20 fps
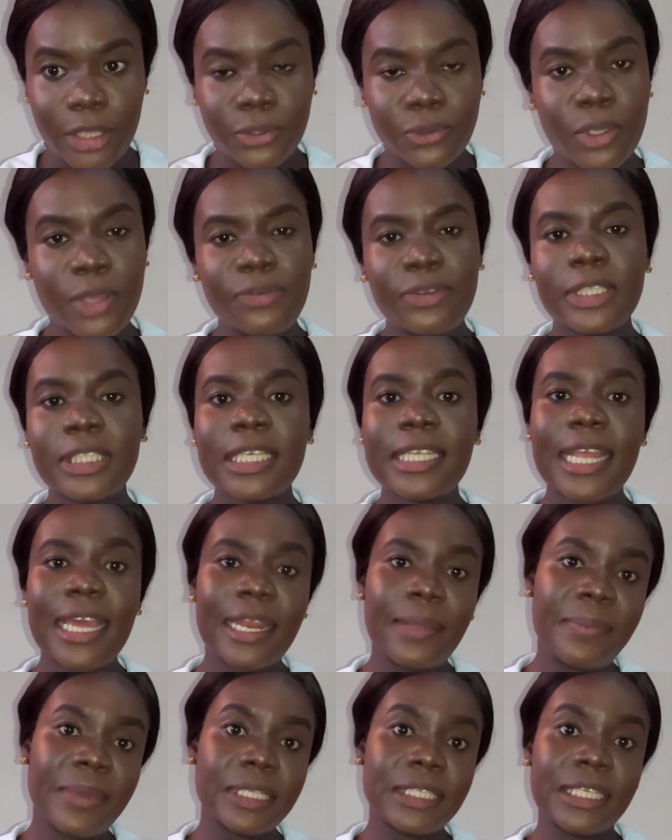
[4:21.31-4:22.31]
So if you see
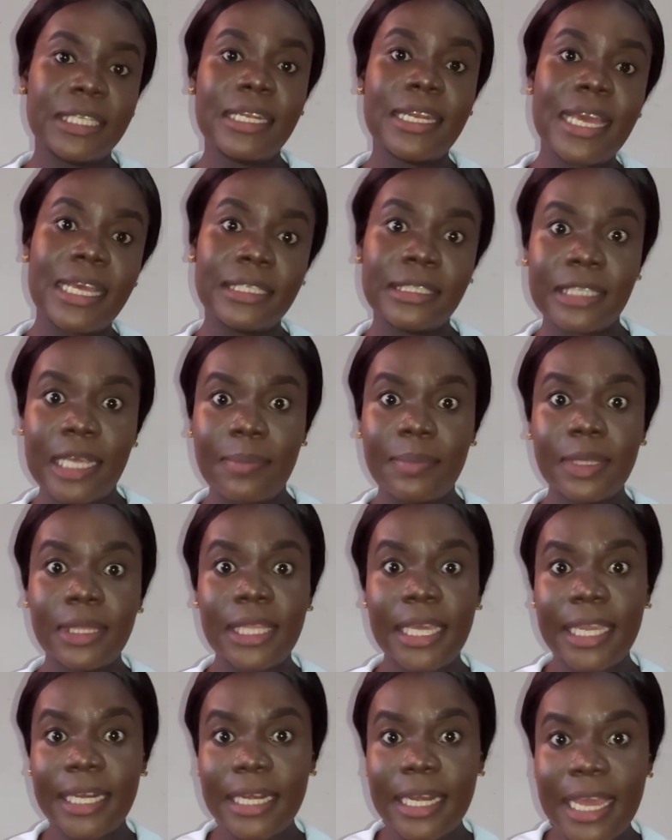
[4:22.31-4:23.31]
that the person does
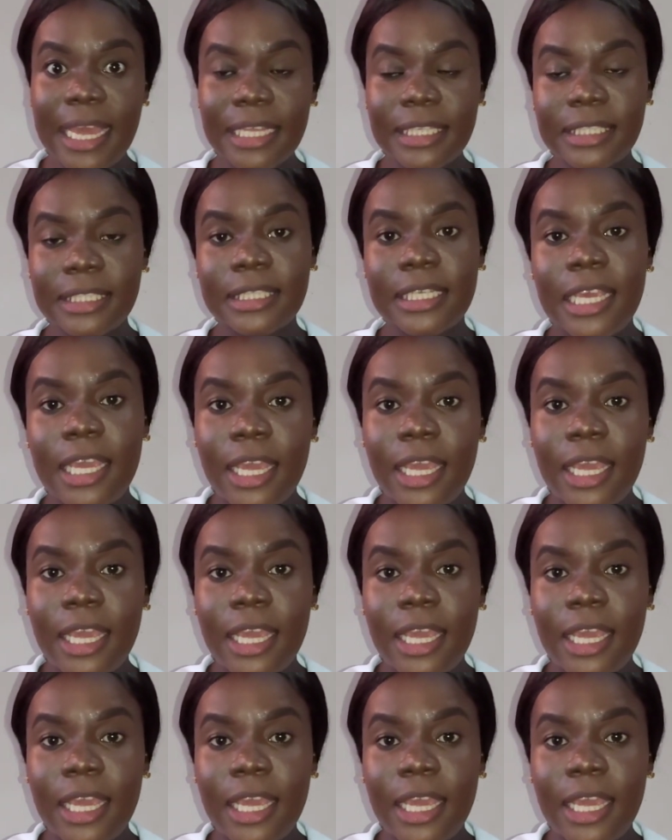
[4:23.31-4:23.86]
something that